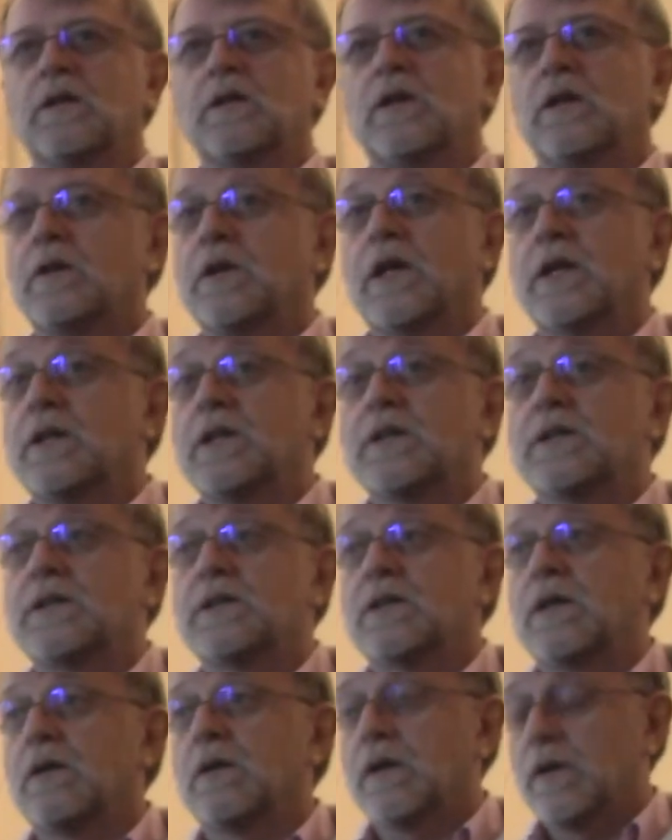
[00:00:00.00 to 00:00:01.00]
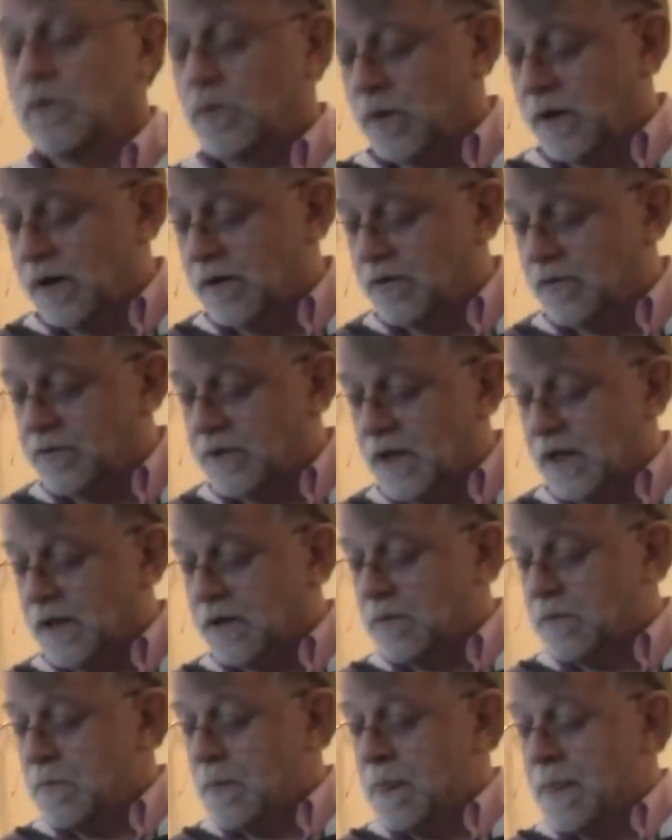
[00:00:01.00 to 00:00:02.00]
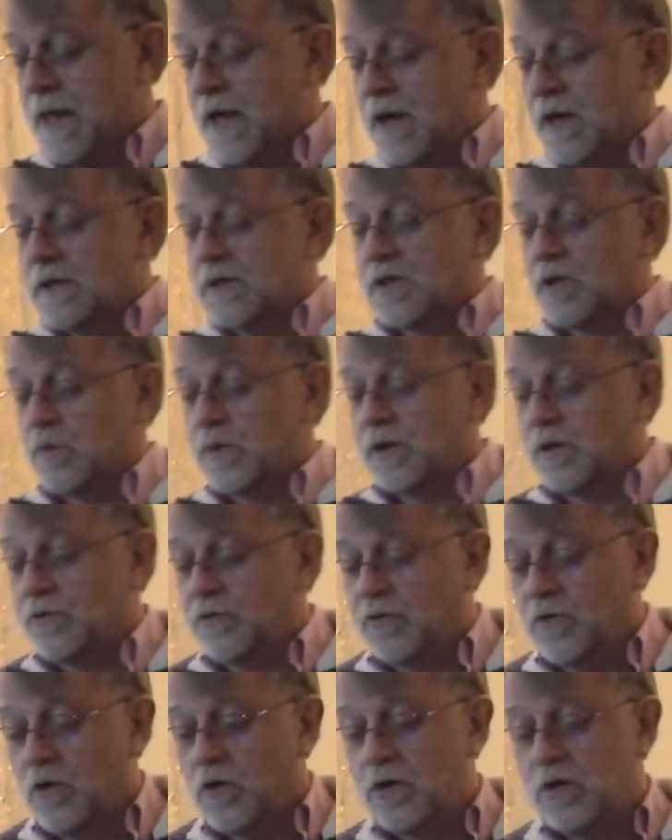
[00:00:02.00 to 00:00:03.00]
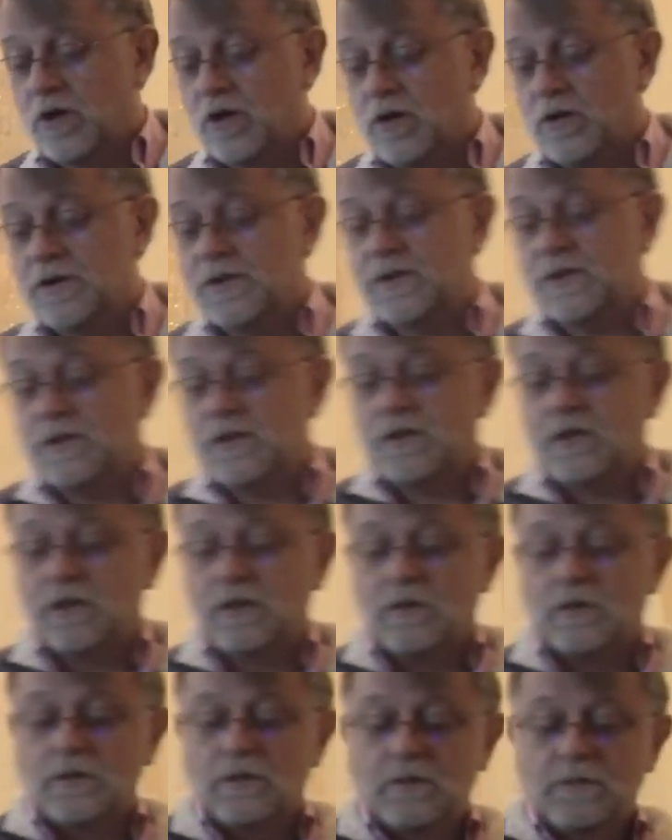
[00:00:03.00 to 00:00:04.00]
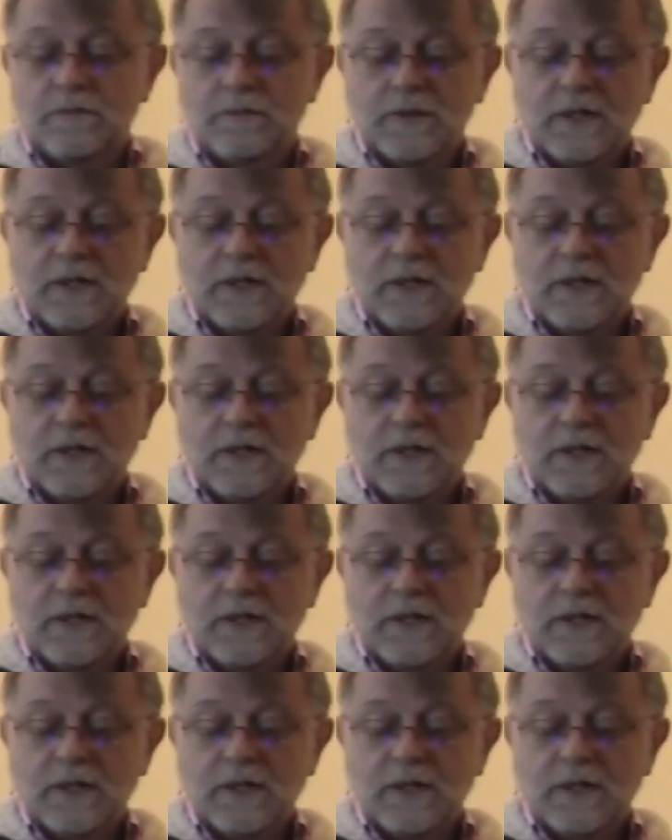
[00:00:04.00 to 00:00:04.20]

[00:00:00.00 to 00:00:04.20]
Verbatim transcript: are not necessarily aware of that. So when the four goes to two,